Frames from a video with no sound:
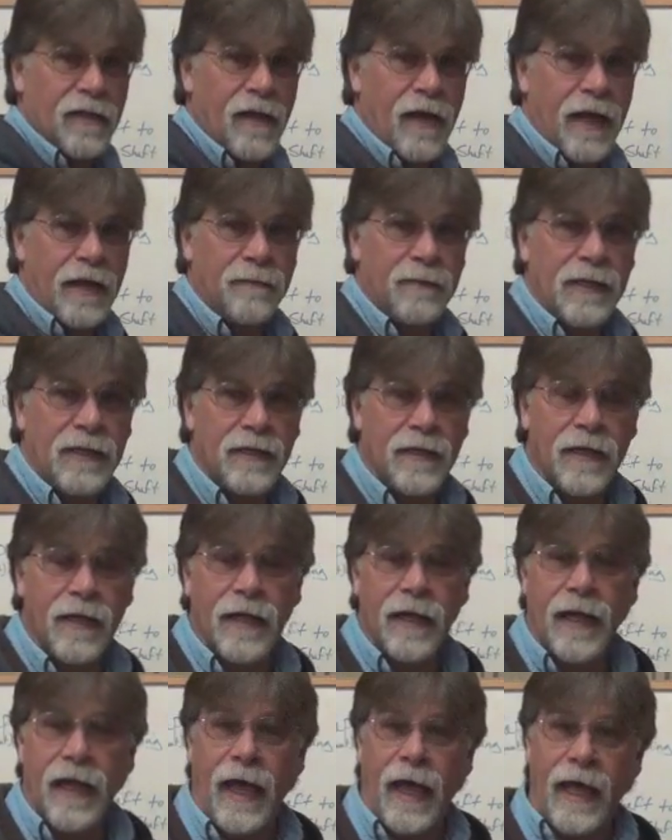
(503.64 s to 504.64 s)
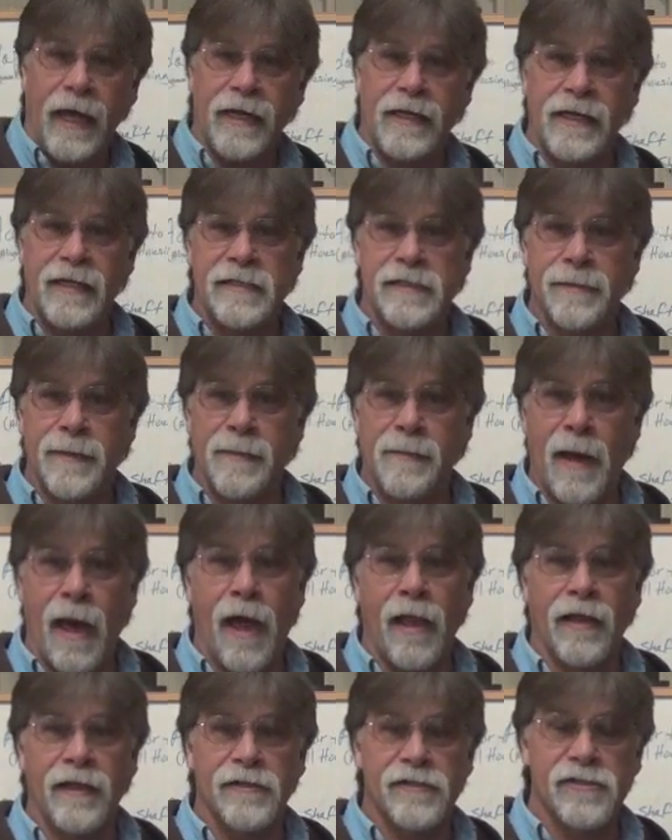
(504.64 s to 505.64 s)
alignment, and it needs to be
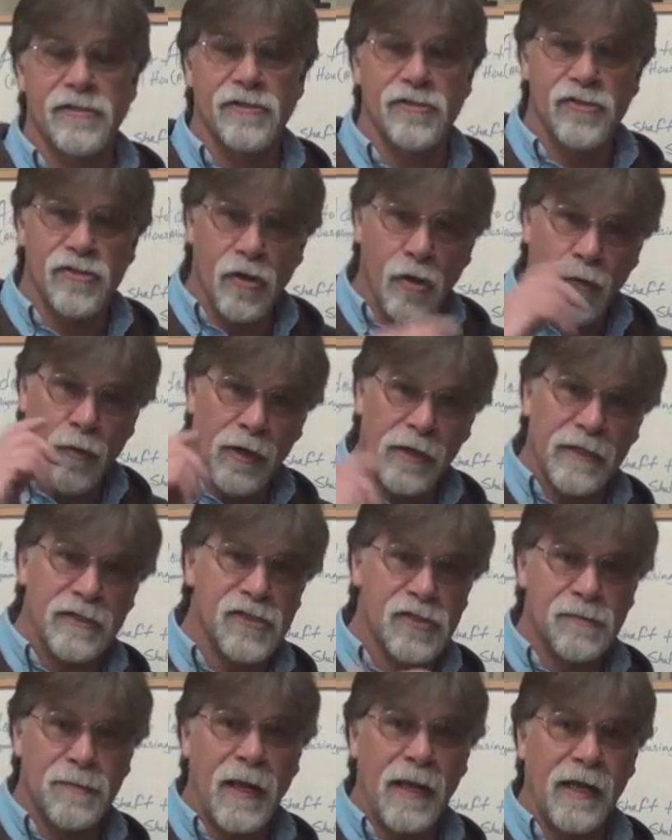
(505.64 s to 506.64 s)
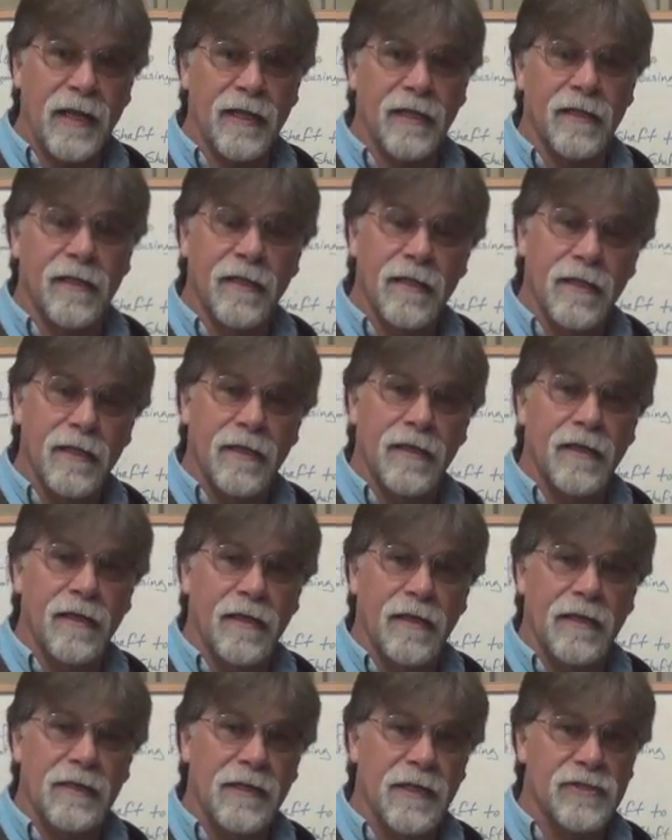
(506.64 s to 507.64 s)
balanced, so when it's spinning,
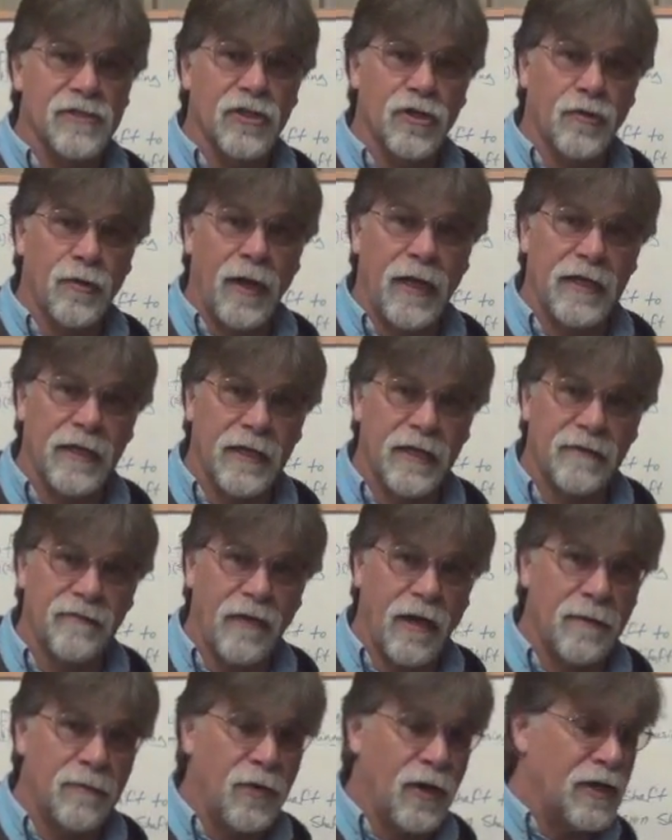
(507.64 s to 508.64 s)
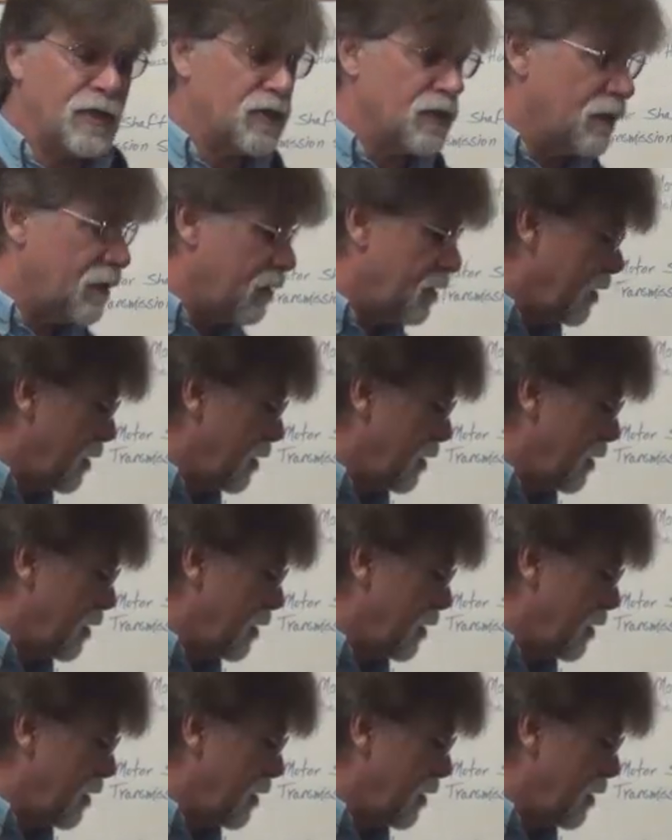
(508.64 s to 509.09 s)
it doesn't create any vibration.